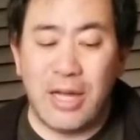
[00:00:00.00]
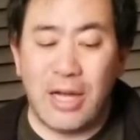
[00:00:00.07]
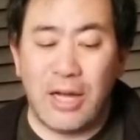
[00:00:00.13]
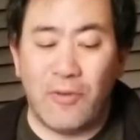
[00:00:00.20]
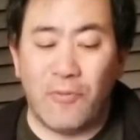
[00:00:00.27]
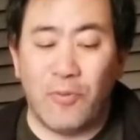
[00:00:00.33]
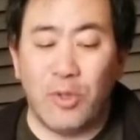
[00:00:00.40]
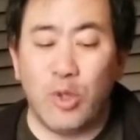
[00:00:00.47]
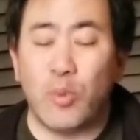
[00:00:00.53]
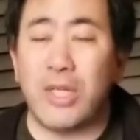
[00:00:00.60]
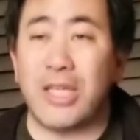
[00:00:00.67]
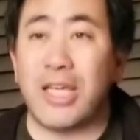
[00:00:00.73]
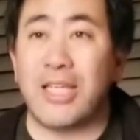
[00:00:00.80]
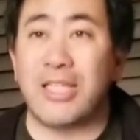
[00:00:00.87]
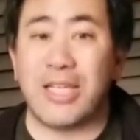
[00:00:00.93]
fluid
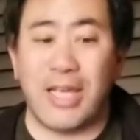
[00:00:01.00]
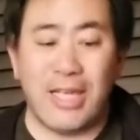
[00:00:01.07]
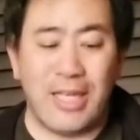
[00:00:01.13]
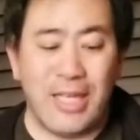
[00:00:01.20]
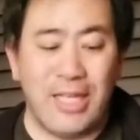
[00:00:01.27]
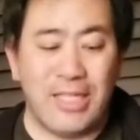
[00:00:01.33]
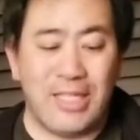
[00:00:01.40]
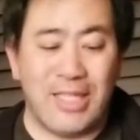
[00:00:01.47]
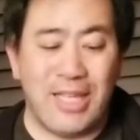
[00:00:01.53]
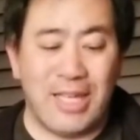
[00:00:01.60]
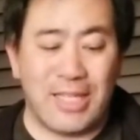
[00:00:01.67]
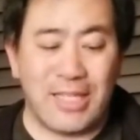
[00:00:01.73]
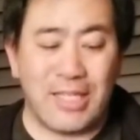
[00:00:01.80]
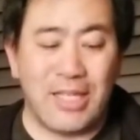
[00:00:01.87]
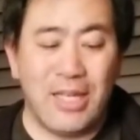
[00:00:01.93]
intake is
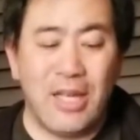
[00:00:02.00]
this: